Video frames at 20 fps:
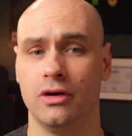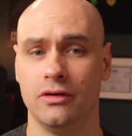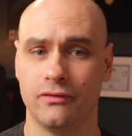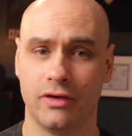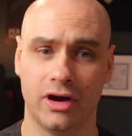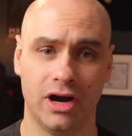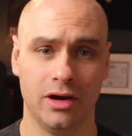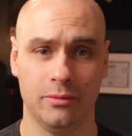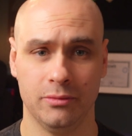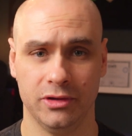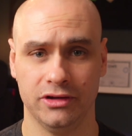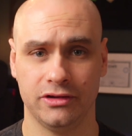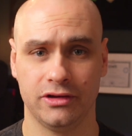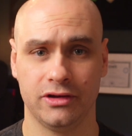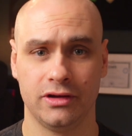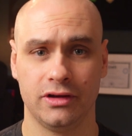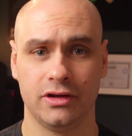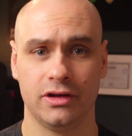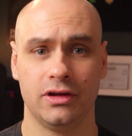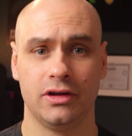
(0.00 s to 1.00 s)
environment.
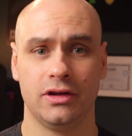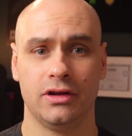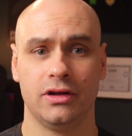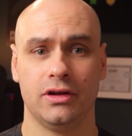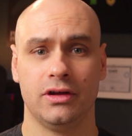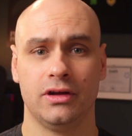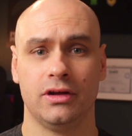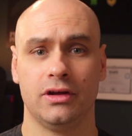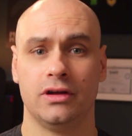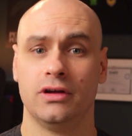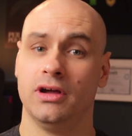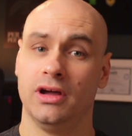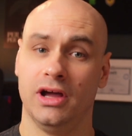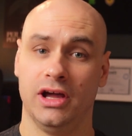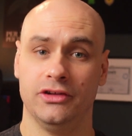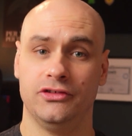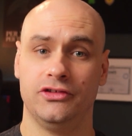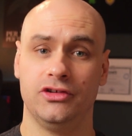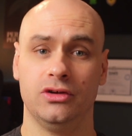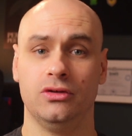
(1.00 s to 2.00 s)

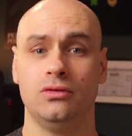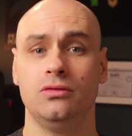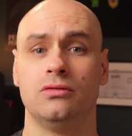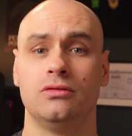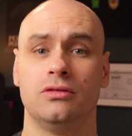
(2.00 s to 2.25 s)
And 2.